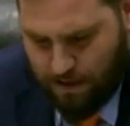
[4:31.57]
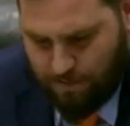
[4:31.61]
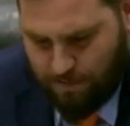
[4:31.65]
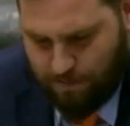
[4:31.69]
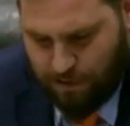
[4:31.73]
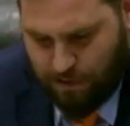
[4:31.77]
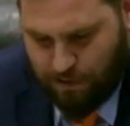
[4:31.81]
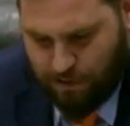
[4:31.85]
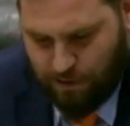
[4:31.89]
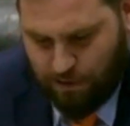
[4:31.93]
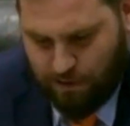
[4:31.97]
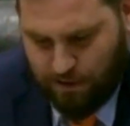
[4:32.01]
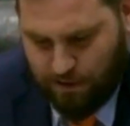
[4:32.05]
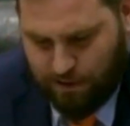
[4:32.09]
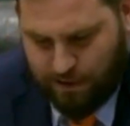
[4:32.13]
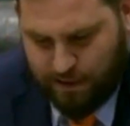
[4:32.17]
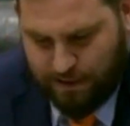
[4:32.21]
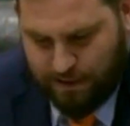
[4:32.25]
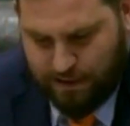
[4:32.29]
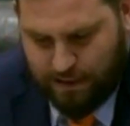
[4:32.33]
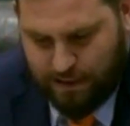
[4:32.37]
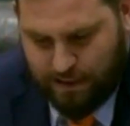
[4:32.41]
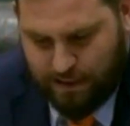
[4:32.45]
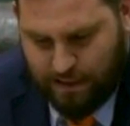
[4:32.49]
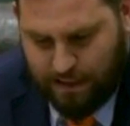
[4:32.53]
because
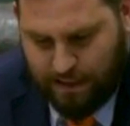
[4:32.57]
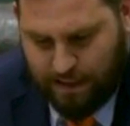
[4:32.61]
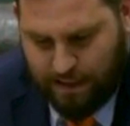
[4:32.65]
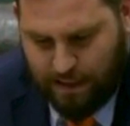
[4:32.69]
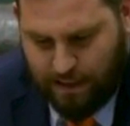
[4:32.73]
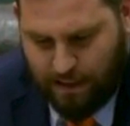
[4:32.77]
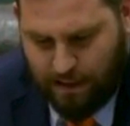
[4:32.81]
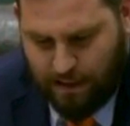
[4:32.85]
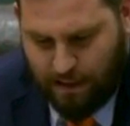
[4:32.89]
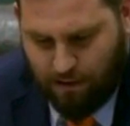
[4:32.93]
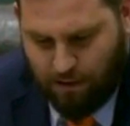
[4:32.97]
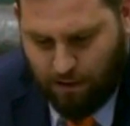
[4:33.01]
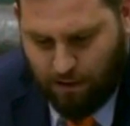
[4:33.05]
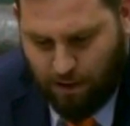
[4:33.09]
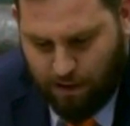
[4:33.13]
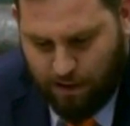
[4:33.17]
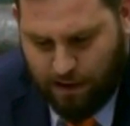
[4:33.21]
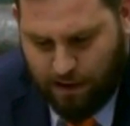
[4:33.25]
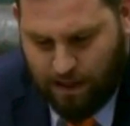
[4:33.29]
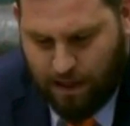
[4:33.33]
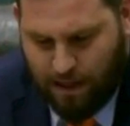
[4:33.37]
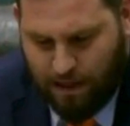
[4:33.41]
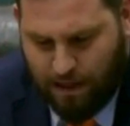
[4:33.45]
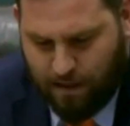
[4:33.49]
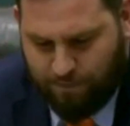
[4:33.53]
it's going to get a lot
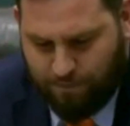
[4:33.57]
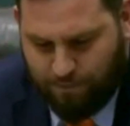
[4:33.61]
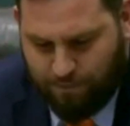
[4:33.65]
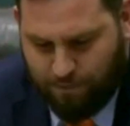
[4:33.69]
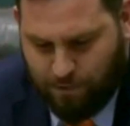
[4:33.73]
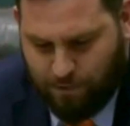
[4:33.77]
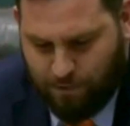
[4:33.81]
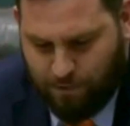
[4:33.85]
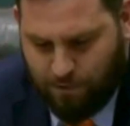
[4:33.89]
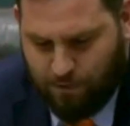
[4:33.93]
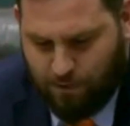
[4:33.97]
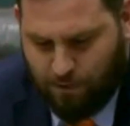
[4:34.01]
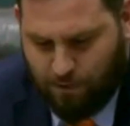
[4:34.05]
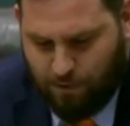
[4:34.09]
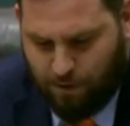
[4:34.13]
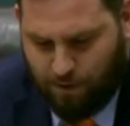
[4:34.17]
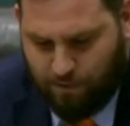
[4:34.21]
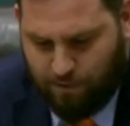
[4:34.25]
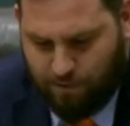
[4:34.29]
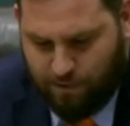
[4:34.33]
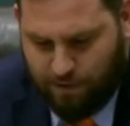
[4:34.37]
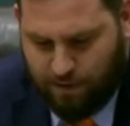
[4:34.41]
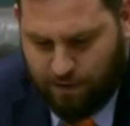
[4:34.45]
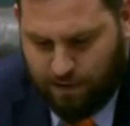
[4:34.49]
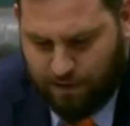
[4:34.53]
harder for you
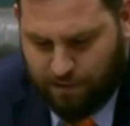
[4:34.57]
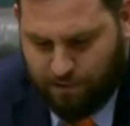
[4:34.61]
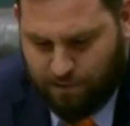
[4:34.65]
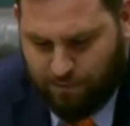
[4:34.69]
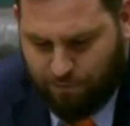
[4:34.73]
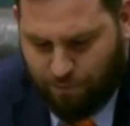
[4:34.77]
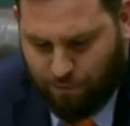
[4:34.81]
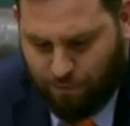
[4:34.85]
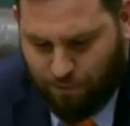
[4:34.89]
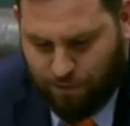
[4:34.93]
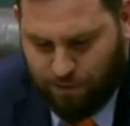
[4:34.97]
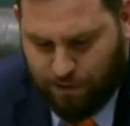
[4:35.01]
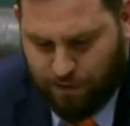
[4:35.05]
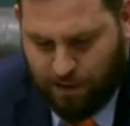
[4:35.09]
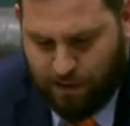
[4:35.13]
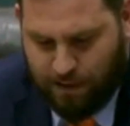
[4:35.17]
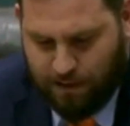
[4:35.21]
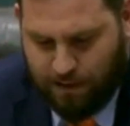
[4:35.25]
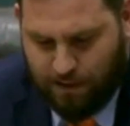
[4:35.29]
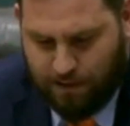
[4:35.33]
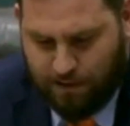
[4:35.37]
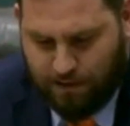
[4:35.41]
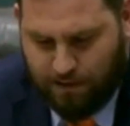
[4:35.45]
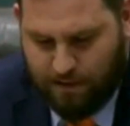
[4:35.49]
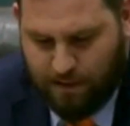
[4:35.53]
over the next 4
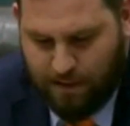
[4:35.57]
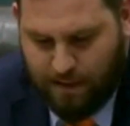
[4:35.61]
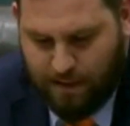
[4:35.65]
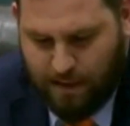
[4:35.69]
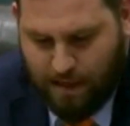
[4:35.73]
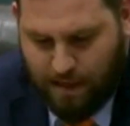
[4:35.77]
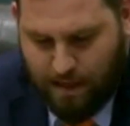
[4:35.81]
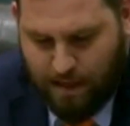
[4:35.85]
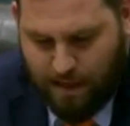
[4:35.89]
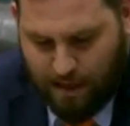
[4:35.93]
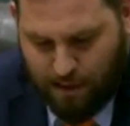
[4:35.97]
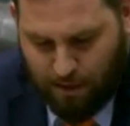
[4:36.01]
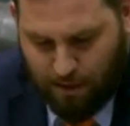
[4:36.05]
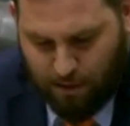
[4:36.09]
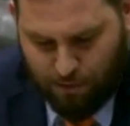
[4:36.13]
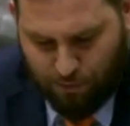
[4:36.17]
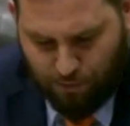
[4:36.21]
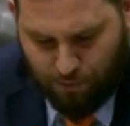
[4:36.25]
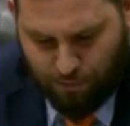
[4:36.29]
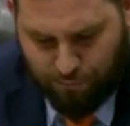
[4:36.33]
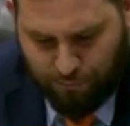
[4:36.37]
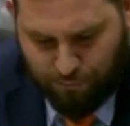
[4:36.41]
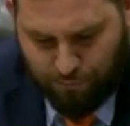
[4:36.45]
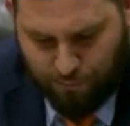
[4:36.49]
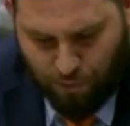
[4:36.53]
years, and I
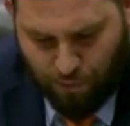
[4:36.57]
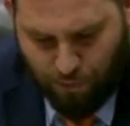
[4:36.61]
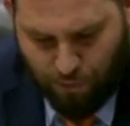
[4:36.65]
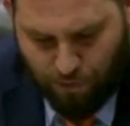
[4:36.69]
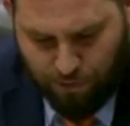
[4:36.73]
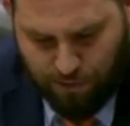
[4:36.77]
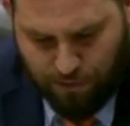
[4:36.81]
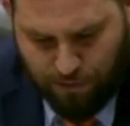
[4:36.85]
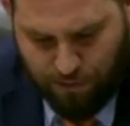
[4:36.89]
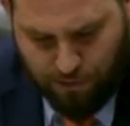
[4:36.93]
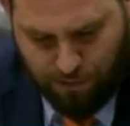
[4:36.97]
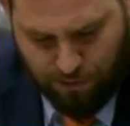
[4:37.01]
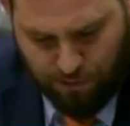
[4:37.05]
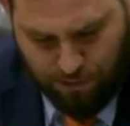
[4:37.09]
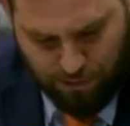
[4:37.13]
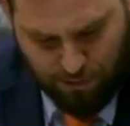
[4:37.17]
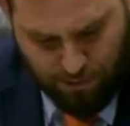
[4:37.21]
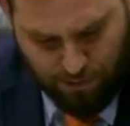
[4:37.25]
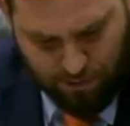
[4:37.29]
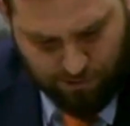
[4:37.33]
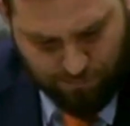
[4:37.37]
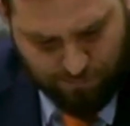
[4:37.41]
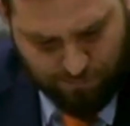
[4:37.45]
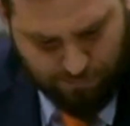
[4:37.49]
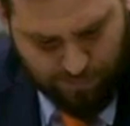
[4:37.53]
look forward to you
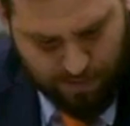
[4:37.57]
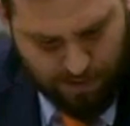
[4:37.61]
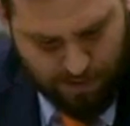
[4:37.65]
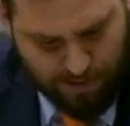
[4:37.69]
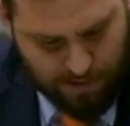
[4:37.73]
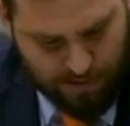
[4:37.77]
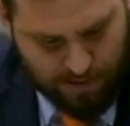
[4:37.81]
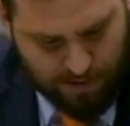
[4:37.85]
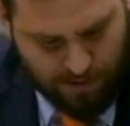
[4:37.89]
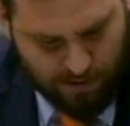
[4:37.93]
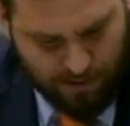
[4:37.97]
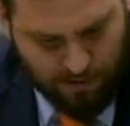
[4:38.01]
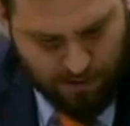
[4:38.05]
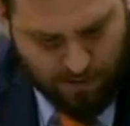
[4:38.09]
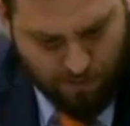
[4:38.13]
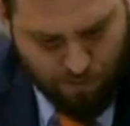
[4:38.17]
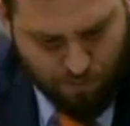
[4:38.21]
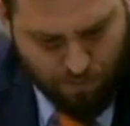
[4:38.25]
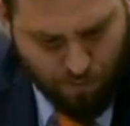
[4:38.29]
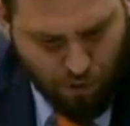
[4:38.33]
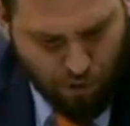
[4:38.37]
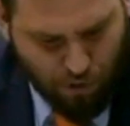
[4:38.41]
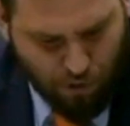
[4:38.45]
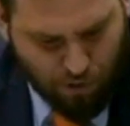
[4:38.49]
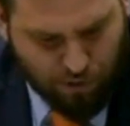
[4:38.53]
defending
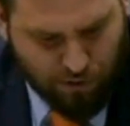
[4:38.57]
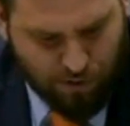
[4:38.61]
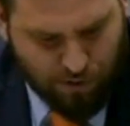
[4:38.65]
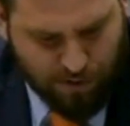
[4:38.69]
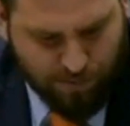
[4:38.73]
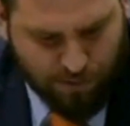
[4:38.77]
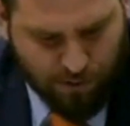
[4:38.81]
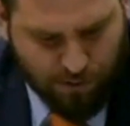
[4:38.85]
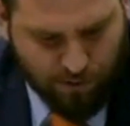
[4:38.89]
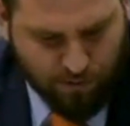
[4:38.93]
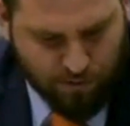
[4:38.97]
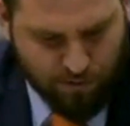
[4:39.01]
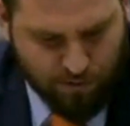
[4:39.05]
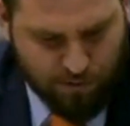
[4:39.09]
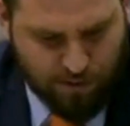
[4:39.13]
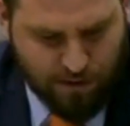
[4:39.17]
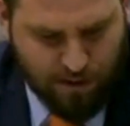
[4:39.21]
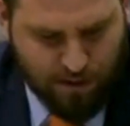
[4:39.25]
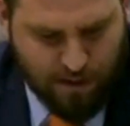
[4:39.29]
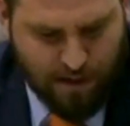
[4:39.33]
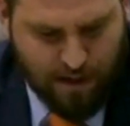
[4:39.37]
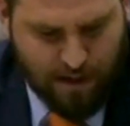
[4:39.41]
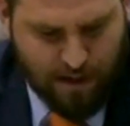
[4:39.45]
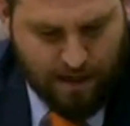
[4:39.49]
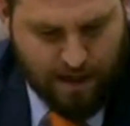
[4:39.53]
more criminals
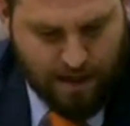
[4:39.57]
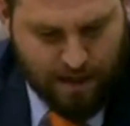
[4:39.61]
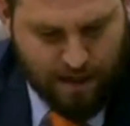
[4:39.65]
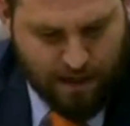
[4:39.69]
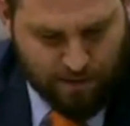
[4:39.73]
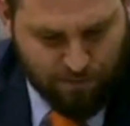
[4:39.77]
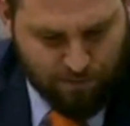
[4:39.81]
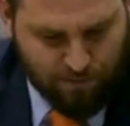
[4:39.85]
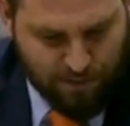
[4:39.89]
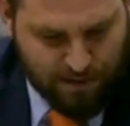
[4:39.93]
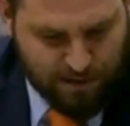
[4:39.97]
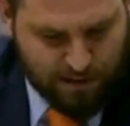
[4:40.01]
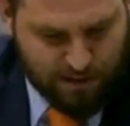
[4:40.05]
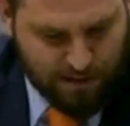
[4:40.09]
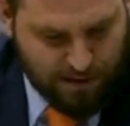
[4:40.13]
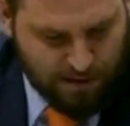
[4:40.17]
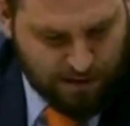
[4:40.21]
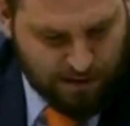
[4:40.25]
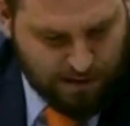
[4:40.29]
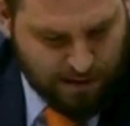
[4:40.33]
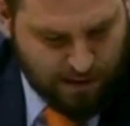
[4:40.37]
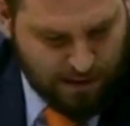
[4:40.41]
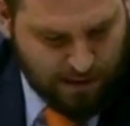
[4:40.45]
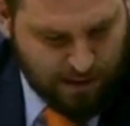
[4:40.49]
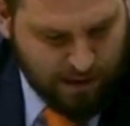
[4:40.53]
as we sit
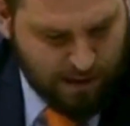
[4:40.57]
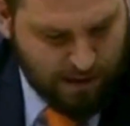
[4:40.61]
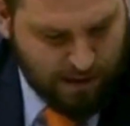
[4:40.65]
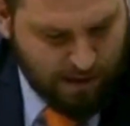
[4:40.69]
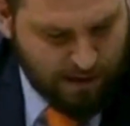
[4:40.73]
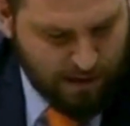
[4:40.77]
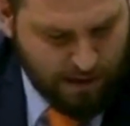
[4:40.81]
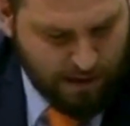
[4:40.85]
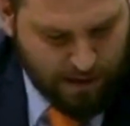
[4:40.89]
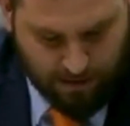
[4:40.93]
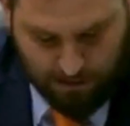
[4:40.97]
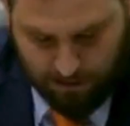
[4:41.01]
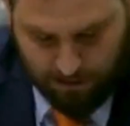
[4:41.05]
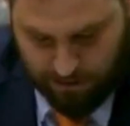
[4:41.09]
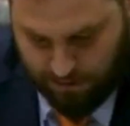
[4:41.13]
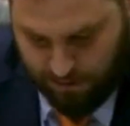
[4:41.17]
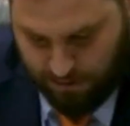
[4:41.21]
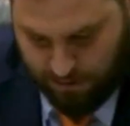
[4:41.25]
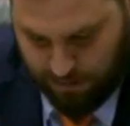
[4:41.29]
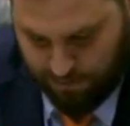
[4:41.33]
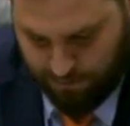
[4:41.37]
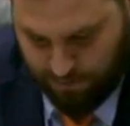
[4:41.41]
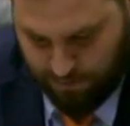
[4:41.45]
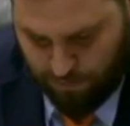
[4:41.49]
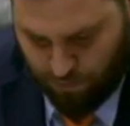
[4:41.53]
here and
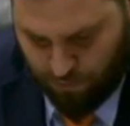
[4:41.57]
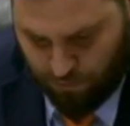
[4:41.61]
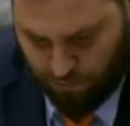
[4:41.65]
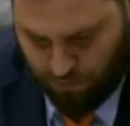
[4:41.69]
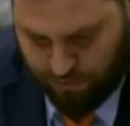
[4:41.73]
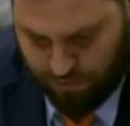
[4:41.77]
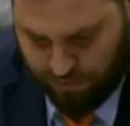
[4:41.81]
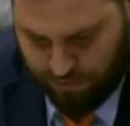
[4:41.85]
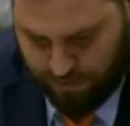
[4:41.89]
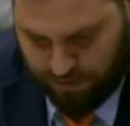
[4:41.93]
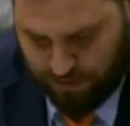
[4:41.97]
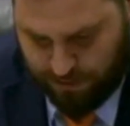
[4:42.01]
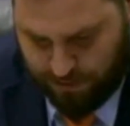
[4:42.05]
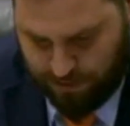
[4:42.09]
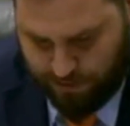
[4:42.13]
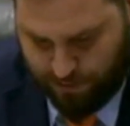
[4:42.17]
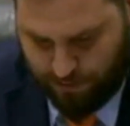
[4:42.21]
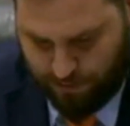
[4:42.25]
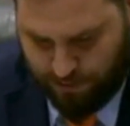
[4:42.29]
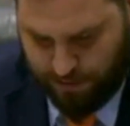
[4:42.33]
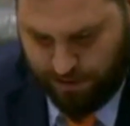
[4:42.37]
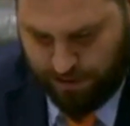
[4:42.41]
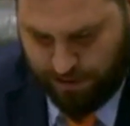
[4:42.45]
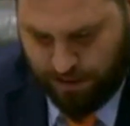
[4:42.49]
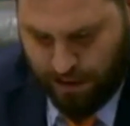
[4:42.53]
clean up the Northern
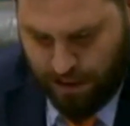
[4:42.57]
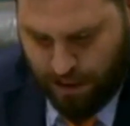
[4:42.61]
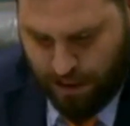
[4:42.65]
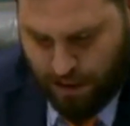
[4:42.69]
Territory.